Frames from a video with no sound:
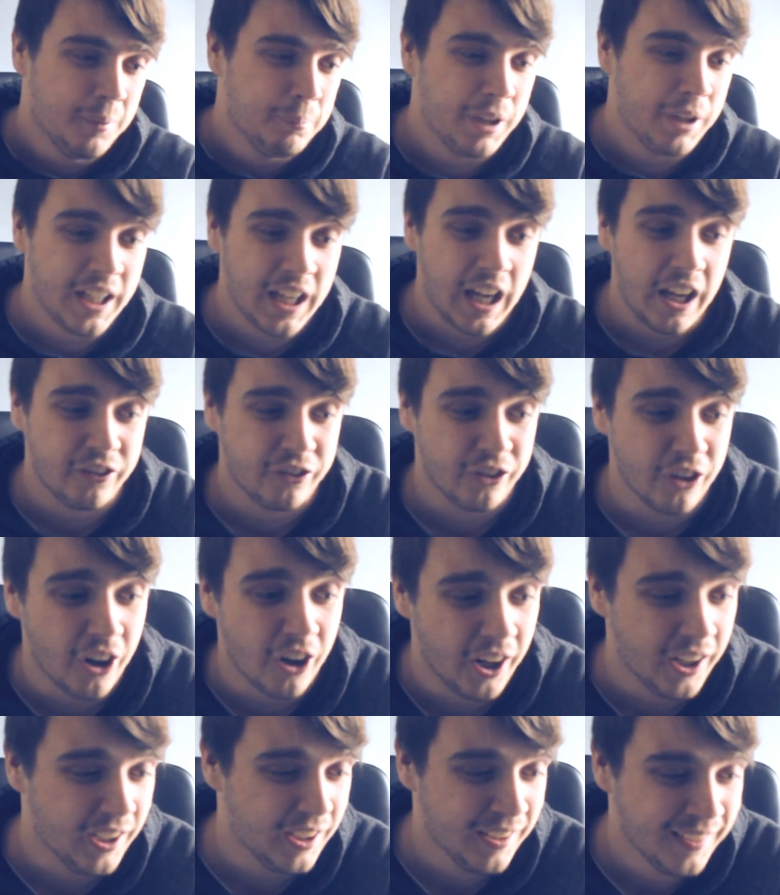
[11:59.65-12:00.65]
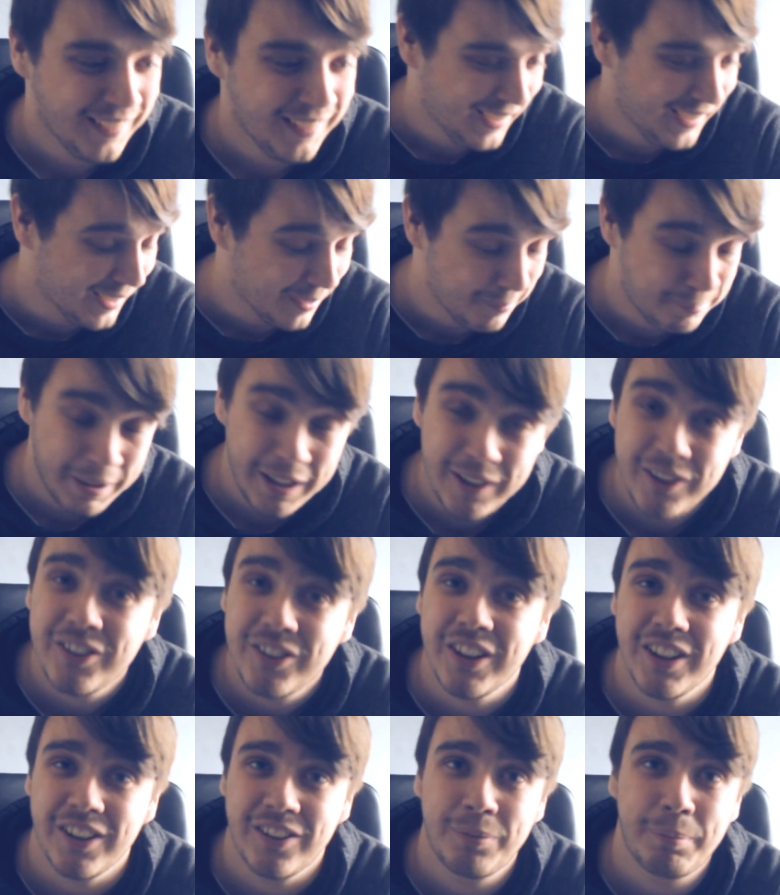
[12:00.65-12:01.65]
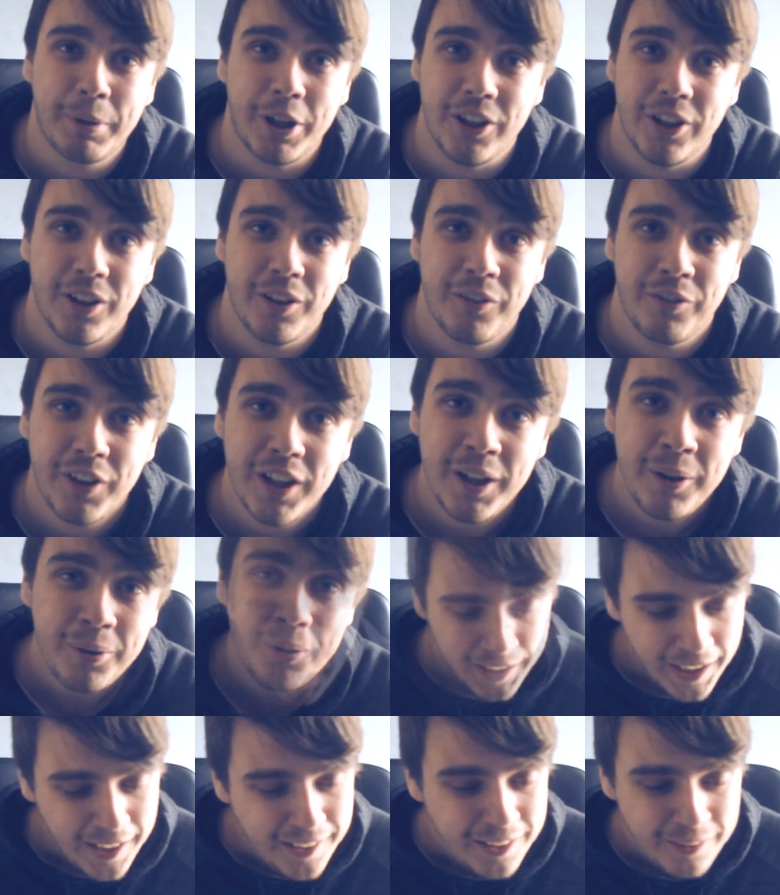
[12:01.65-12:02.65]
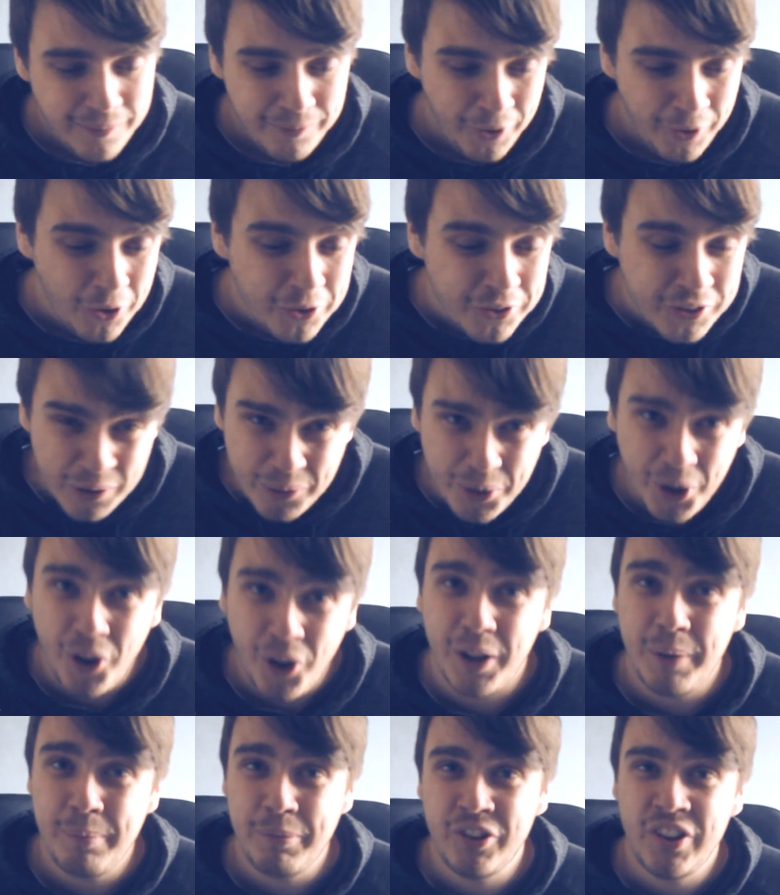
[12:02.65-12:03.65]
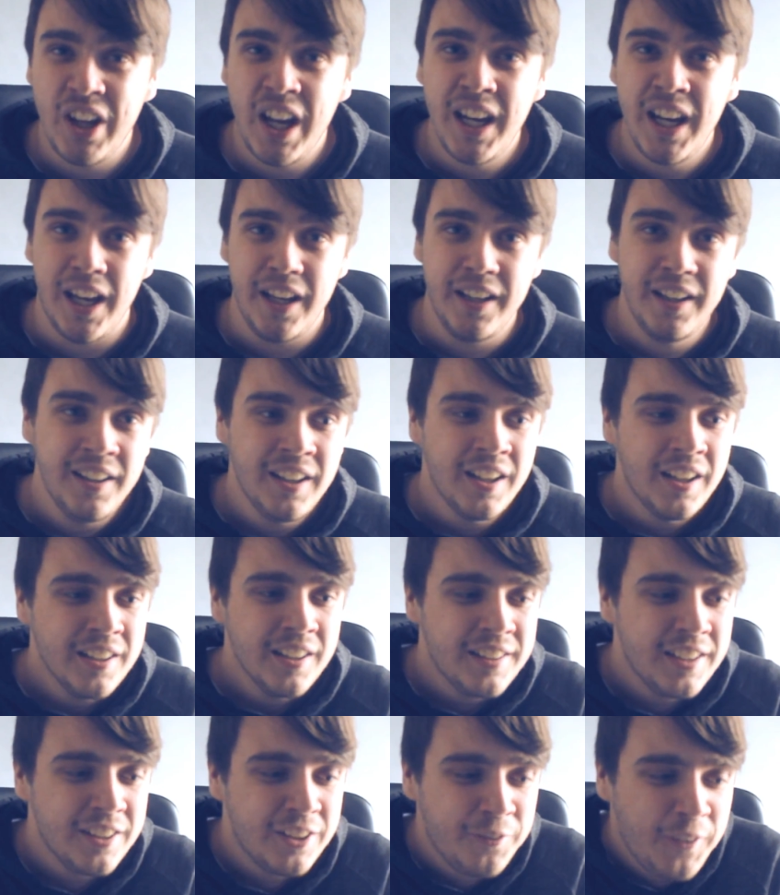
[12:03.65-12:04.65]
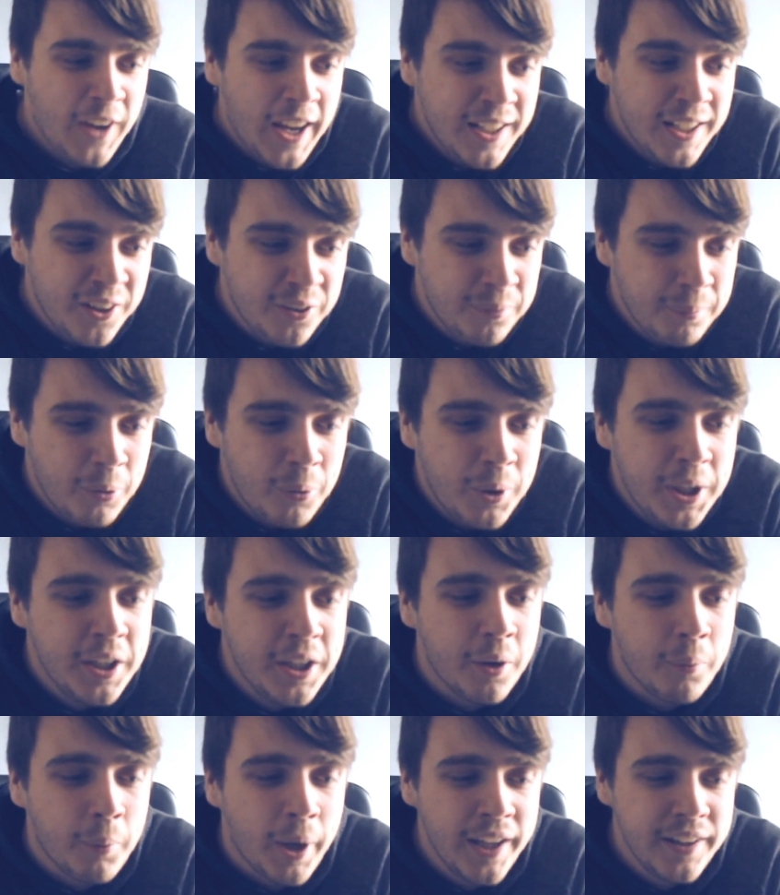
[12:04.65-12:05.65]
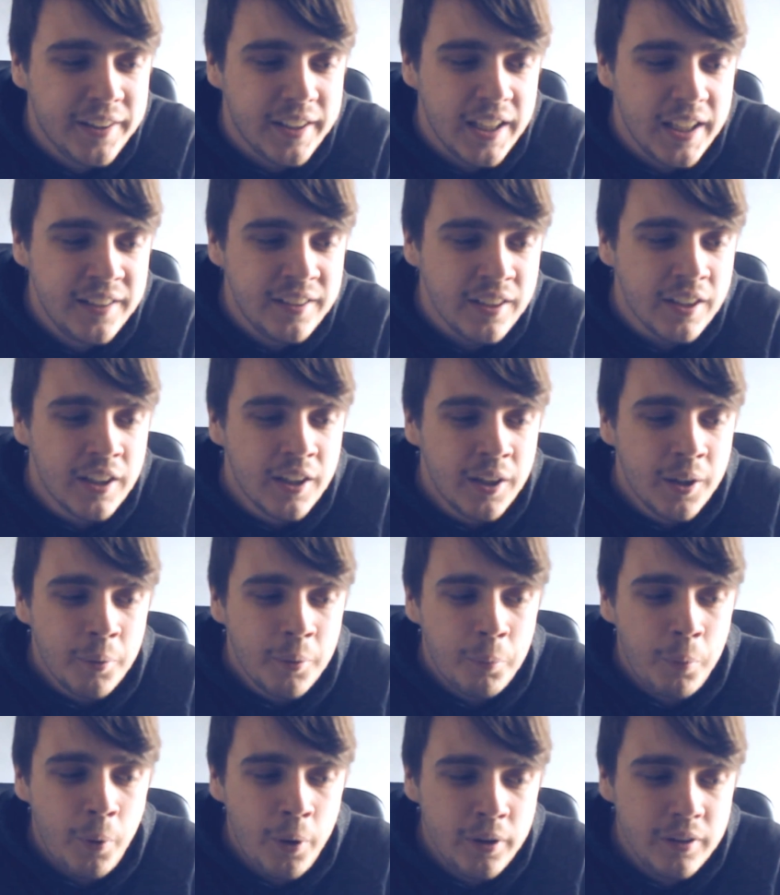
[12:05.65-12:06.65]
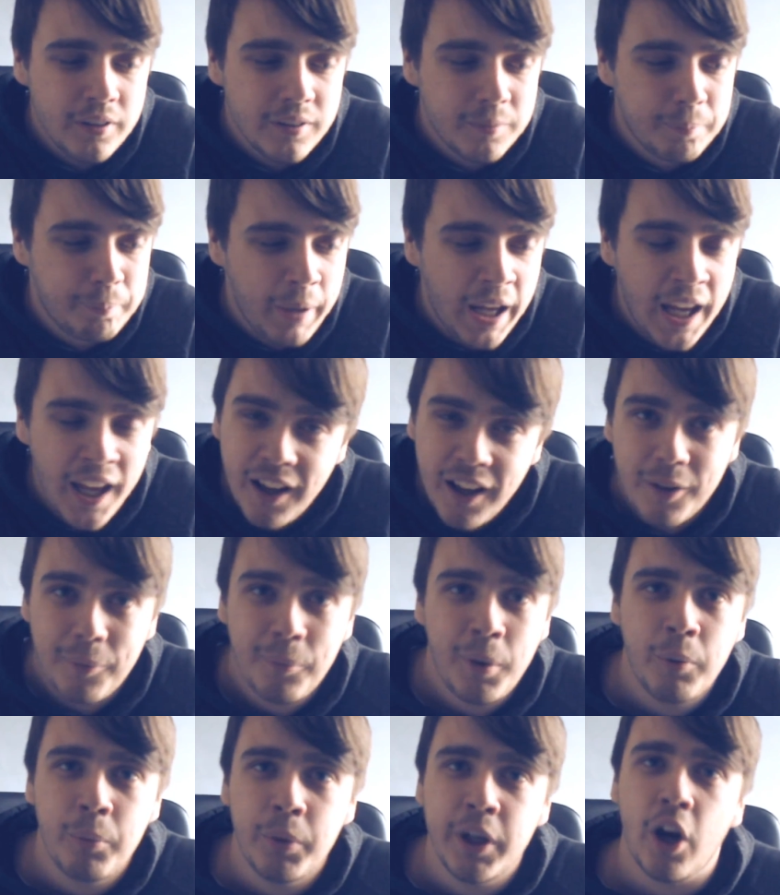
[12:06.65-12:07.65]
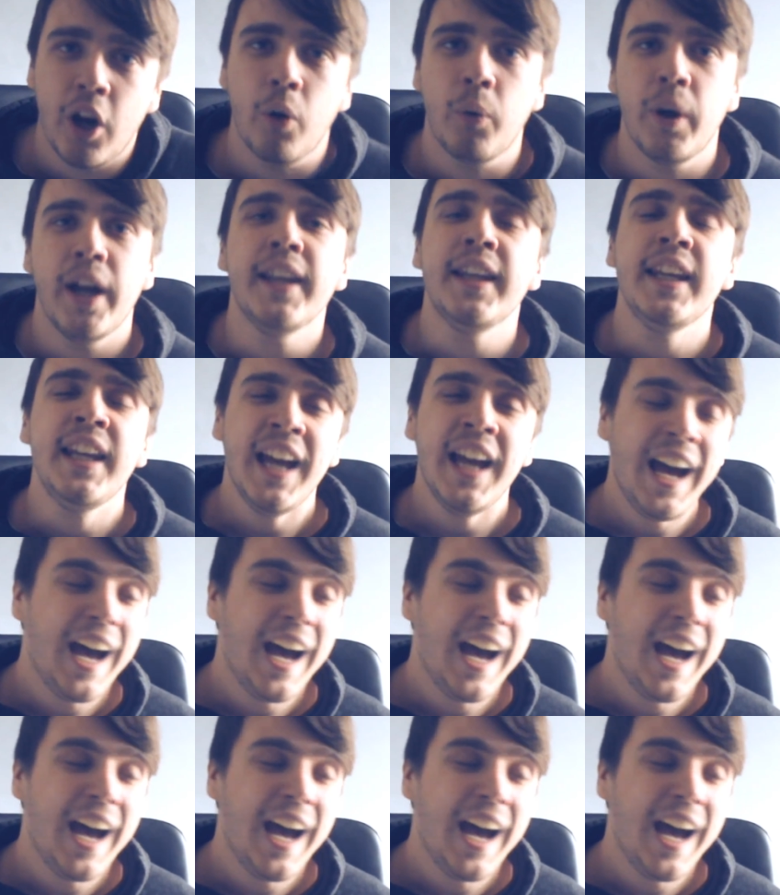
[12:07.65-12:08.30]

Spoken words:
But I guess not in a business point of view. And then you've also got him saying the defenders Mourinho wanted weren't better than what we already